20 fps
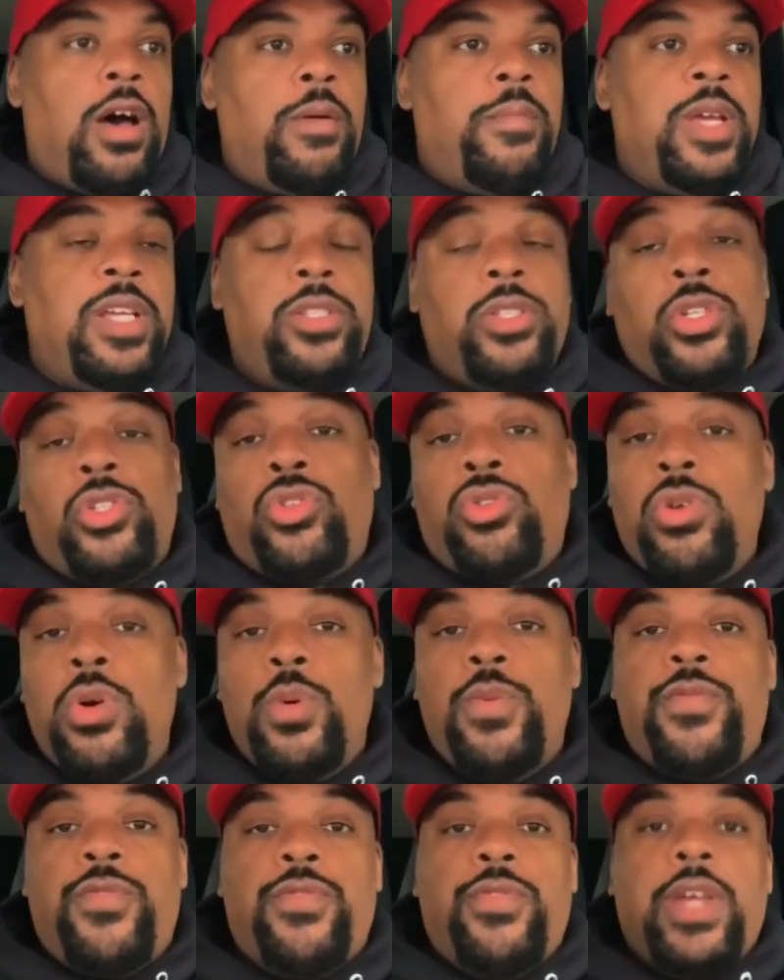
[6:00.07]
He's the
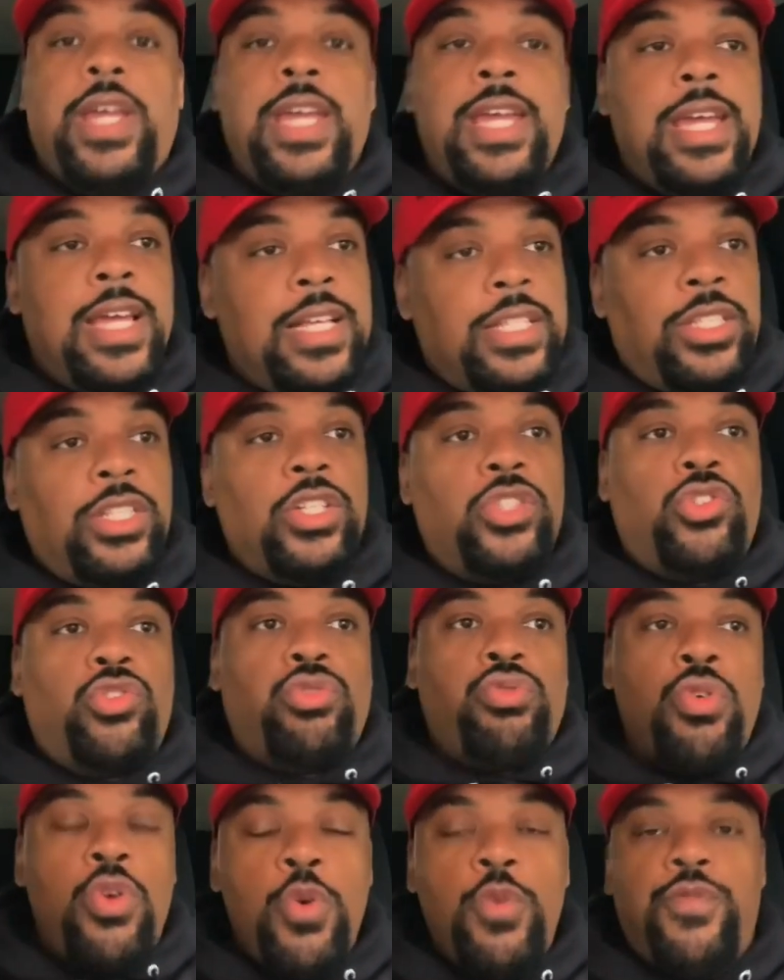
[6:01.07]
truth. He is the
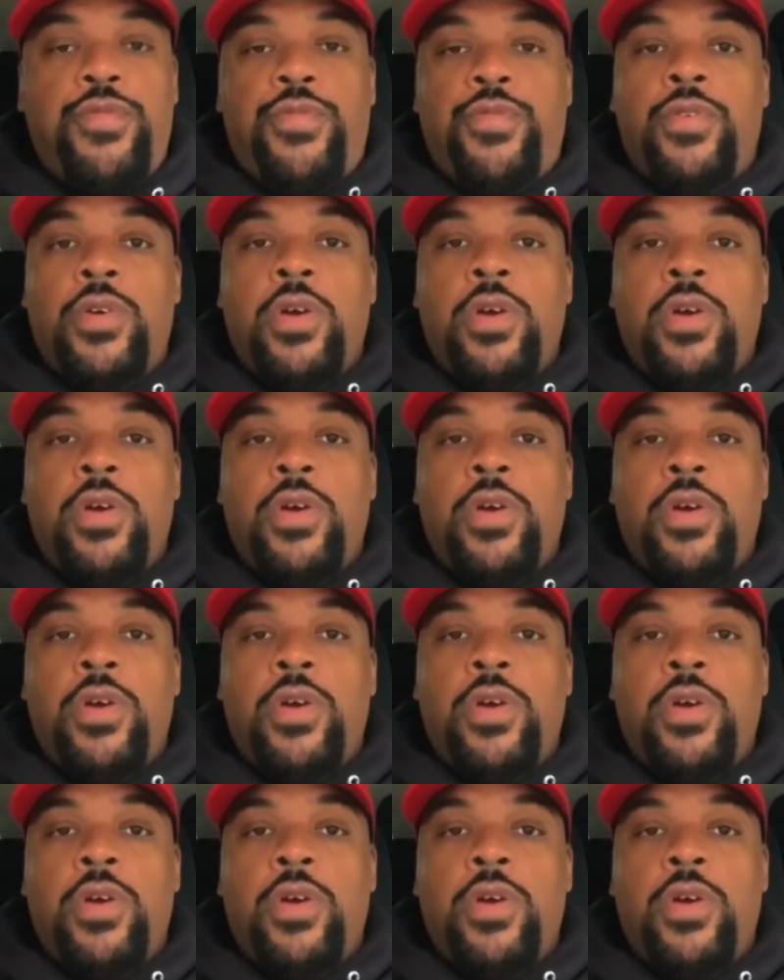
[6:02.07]
truth.